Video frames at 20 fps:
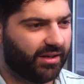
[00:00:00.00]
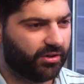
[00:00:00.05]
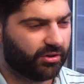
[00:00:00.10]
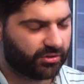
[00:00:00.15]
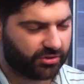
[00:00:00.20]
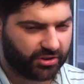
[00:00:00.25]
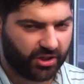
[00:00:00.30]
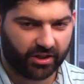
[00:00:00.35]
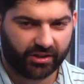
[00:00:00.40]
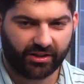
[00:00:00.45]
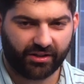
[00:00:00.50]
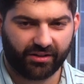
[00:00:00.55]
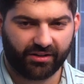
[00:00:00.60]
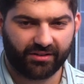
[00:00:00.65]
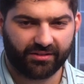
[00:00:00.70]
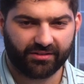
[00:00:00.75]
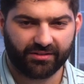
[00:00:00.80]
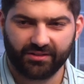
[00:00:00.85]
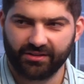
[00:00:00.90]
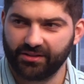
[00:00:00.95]
you're talking,
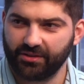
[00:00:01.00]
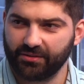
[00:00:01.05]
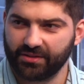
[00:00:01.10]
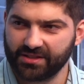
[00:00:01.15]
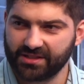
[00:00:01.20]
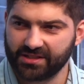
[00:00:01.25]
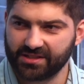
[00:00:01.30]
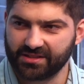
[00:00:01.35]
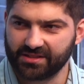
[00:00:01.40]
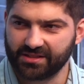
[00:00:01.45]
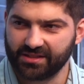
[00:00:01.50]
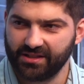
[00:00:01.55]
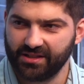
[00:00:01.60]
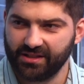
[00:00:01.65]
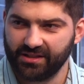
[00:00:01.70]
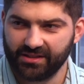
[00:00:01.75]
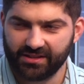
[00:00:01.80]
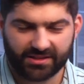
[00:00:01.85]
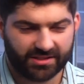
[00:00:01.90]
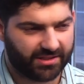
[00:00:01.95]
you know, this is
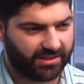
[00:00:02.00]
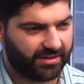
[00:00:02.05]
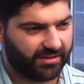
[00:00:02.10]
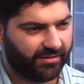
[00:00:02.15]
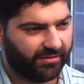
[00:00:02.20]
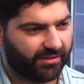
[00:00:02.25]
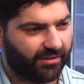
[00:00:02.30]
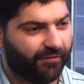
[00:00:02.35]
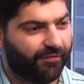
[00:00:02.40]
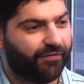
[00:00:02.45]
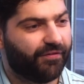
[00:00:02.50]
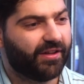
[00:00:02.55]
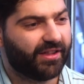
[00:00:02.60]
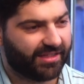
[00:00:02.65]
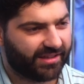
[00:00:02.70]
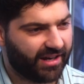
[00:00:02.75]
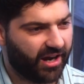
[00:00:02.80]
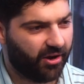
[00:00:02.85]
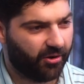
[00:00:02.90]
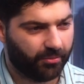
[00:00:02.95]
the
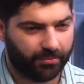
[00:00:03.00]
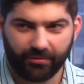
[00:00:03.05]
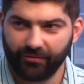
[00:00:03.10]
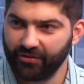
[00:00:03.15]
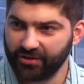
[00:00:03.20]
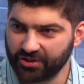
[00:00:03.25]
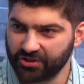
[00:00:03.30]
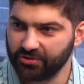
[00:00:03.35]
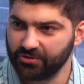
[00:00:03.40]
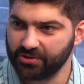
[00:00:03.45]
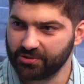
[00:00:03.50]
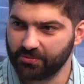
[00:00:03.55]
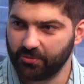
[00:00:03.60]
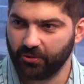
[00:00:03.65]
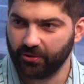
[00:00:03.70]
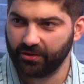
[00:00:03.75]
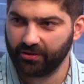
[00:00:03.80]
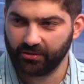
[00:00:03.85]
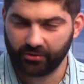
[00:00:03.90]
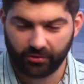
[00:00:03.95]
5th now professional sport